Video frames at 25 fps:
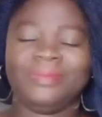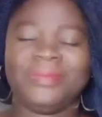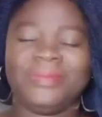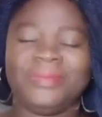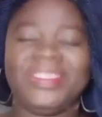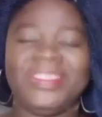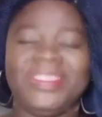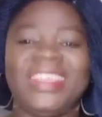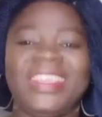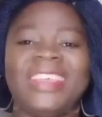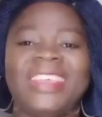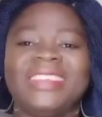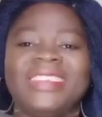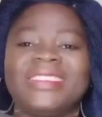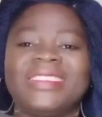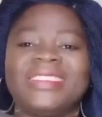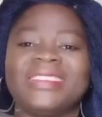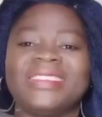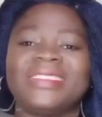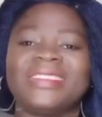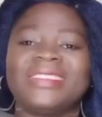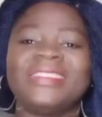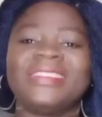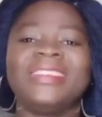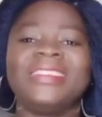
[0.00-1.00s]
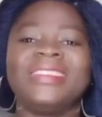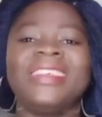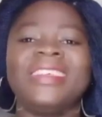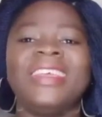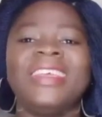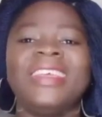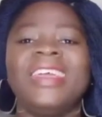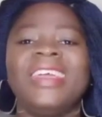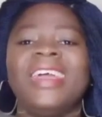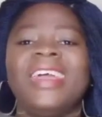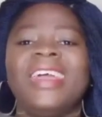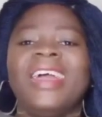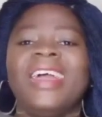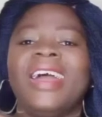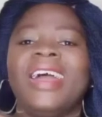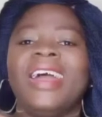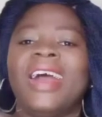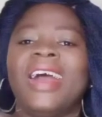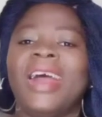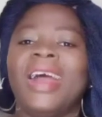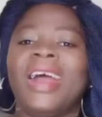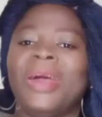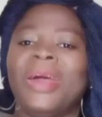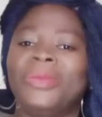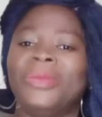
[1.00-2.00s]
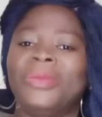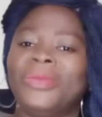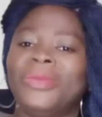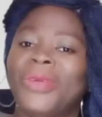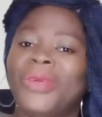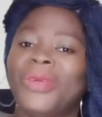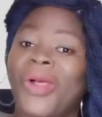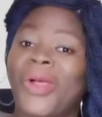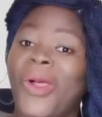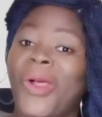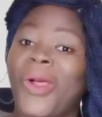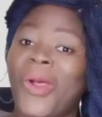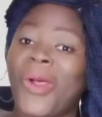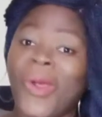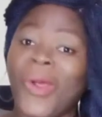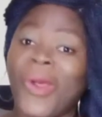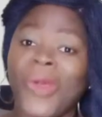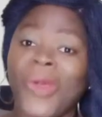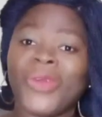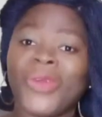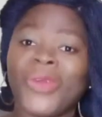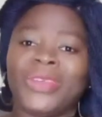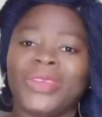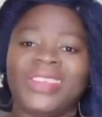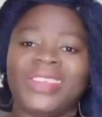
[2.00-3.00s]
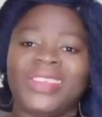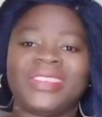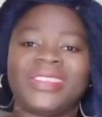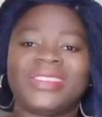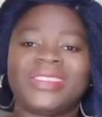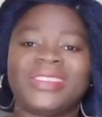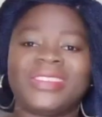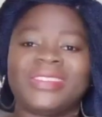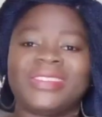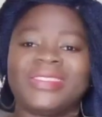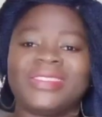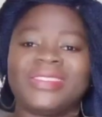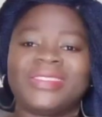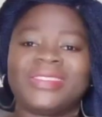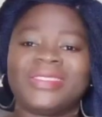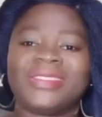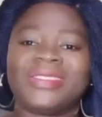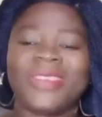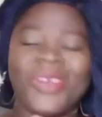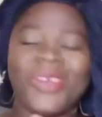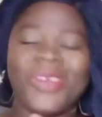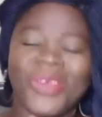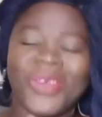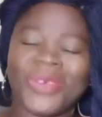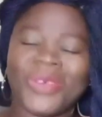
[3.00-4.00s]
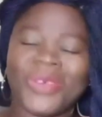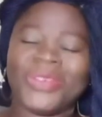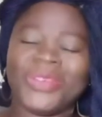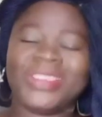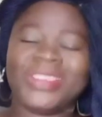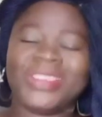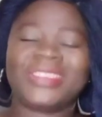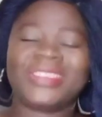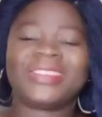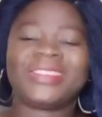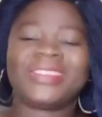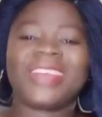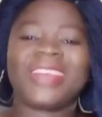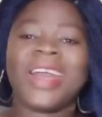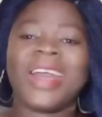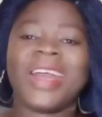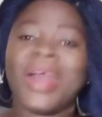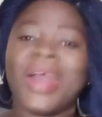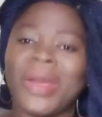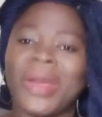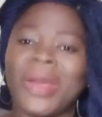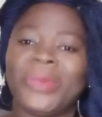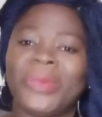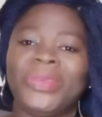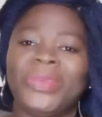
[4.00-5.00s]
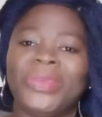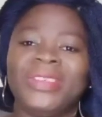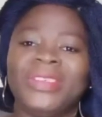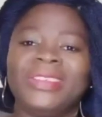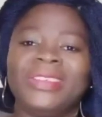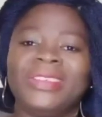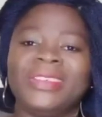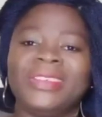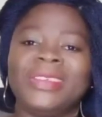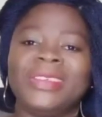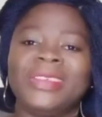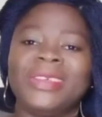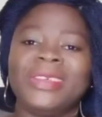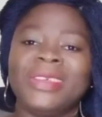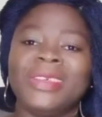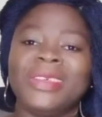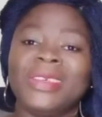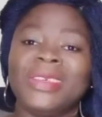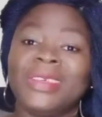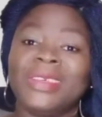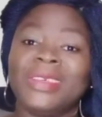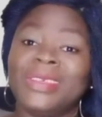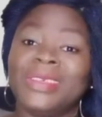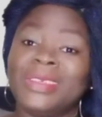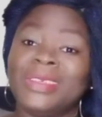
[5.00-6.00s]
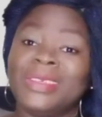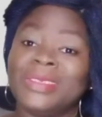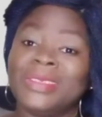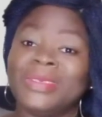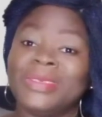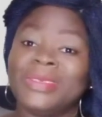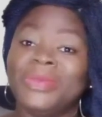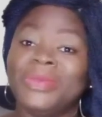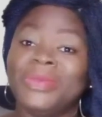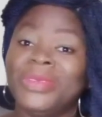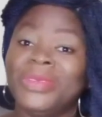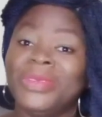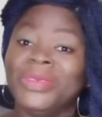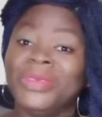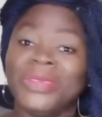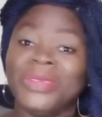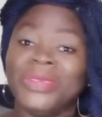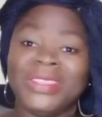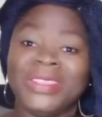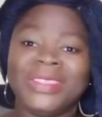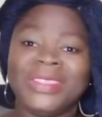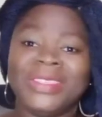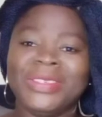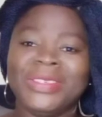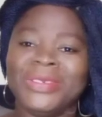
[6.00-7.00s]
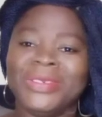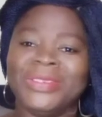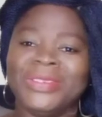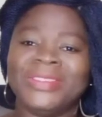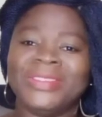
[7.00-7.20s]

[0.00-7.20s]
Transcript: Yes, I'm always, always happy to be with you.